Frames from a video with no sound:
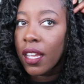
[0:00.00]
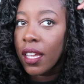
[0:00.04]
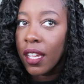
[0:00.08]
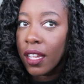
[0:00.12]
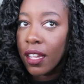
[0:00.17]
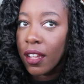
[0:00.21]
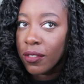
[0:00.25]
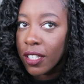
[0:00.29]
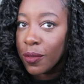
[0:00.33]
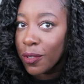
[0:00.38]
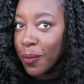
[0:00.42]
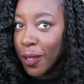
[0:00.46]

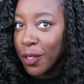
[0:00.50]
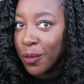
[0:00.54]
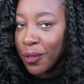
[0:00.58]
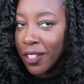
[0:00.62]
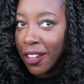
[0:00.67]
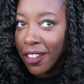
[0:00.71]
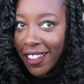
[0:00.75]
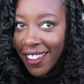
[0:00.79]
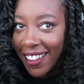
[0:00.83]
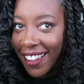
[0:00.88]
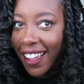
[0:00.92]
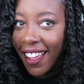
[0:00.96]
it was
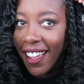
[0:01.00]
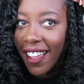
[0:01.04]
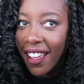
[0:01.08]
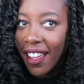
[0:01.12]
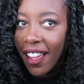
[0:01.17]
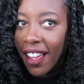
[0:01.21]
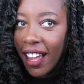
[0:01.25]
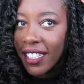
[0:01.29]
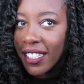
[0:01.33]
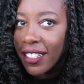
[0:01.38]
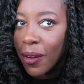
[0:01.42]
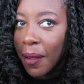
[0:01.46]
easy for it
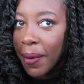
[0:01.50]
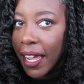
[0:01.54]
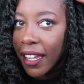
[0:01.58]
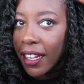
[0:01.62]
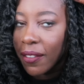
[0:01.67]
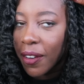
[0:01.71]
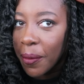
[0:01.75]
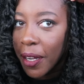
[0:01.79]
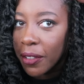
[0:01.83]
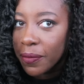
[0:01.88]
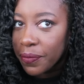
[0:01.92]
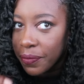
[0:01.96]
to wrap
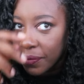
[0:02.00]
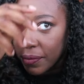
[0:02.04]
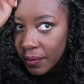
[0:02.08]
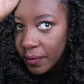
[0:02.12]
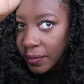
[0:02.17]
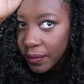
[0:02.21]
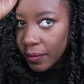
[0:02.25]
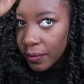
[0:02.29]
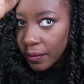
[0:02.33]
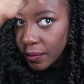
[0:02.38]
around.